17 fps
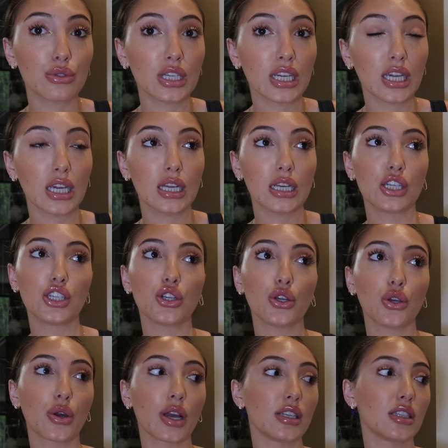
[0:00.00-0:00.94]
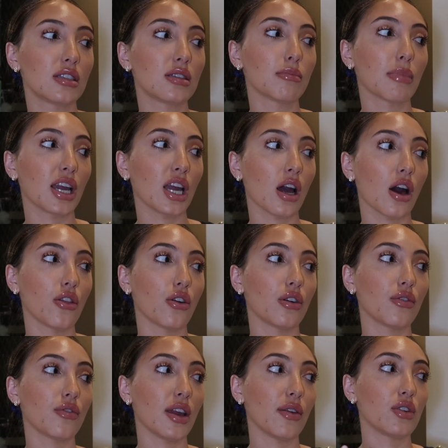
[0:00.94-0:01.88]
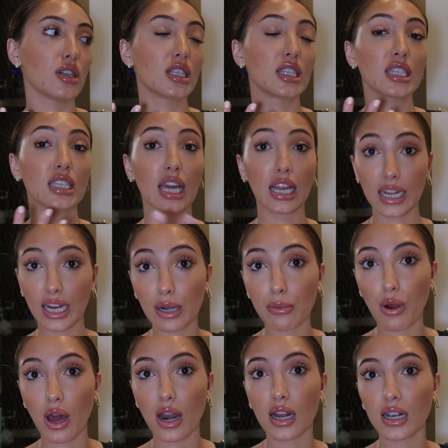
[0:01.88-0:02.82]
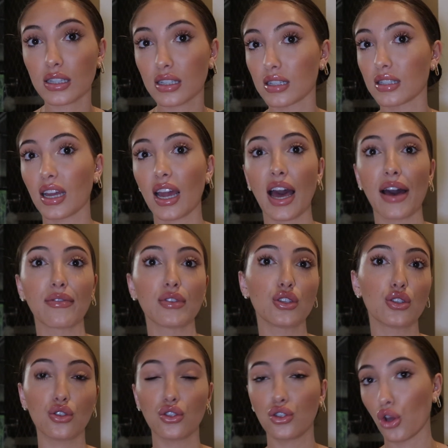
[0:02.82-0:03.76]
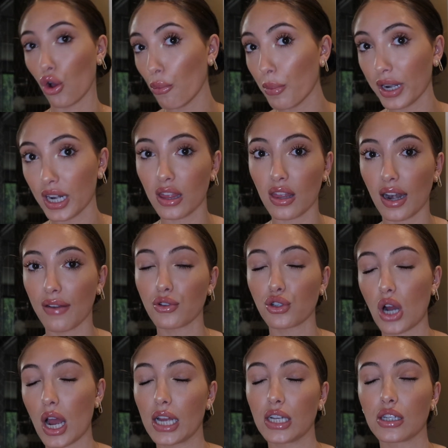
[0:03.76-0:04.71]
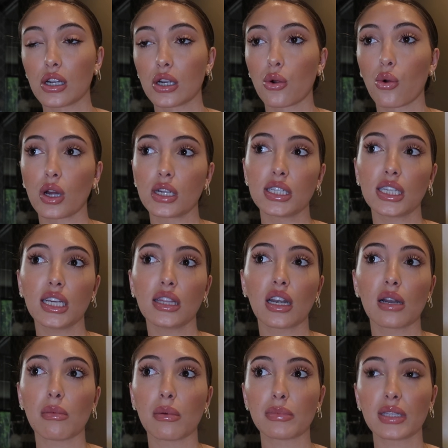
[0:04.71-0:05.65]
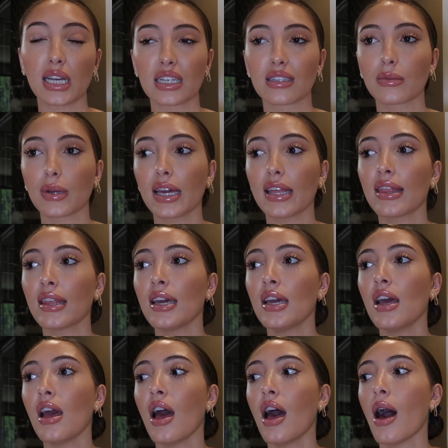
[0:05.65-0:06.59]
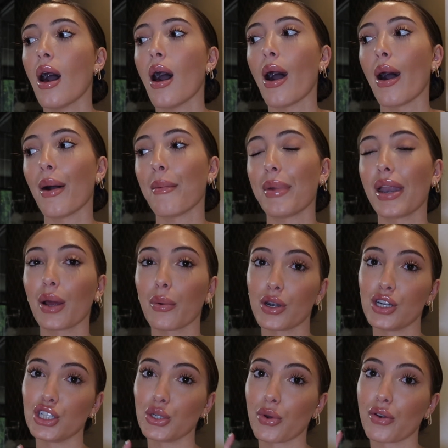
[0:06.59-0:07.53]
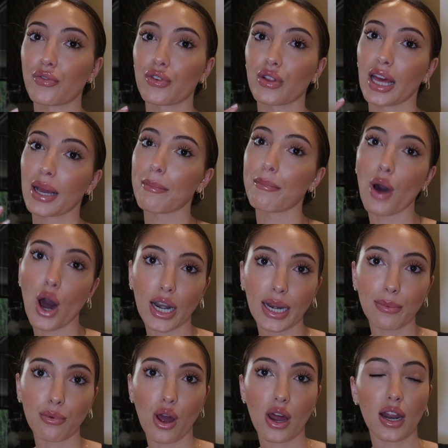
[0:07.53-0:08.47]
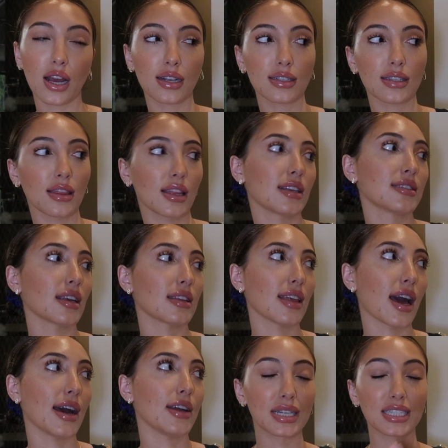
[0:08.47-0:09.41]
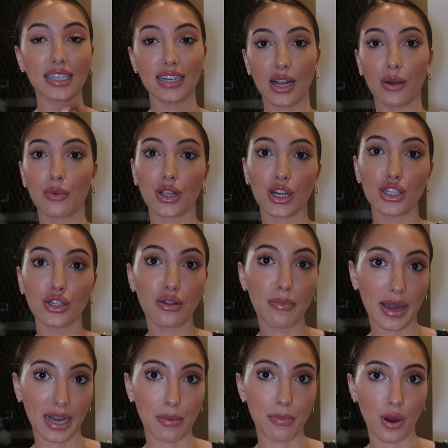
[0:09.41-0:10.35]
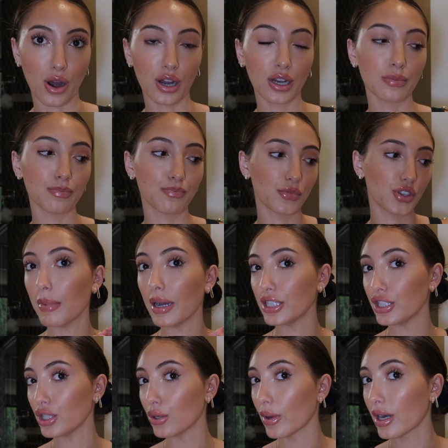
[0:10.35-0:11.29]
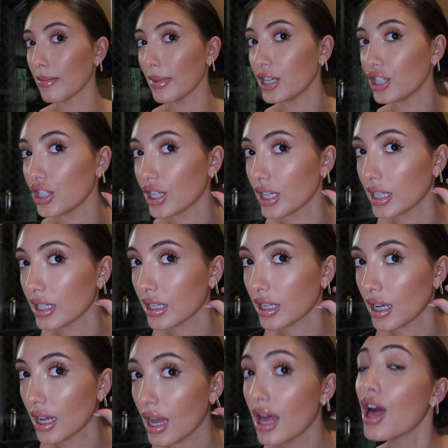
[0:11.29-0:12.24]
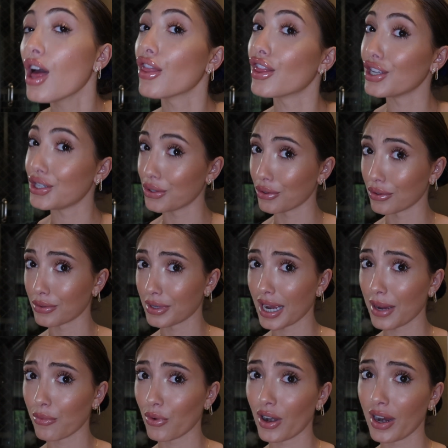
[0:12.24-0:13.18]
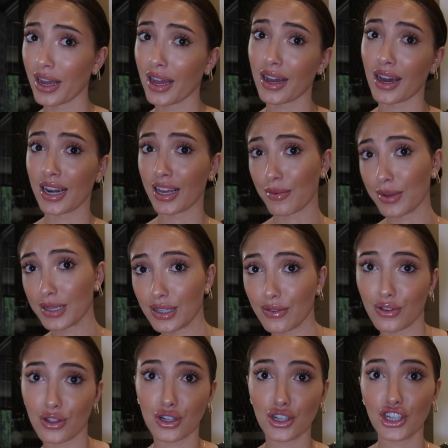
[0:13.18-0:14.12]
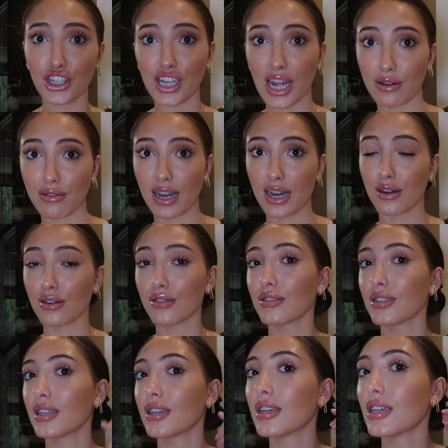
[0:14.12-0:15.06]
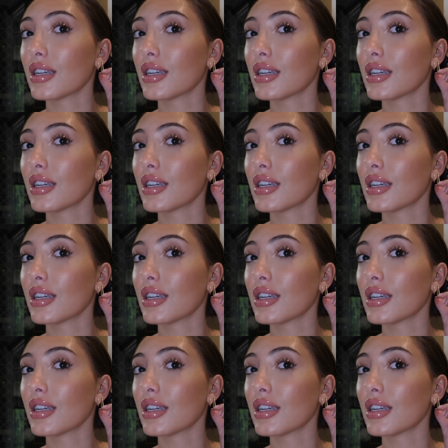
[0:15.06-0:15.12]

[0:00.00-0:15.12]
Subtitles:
routine and show you guys my other favorite skincare products because I have so many that I've tried during quarantine that I'm obsessed with. And I want to do one for like body products and things like that. But today we're going to do the makeup part. I do want to mention the jewelry I'm wearing. I gotta give myself a little shout out.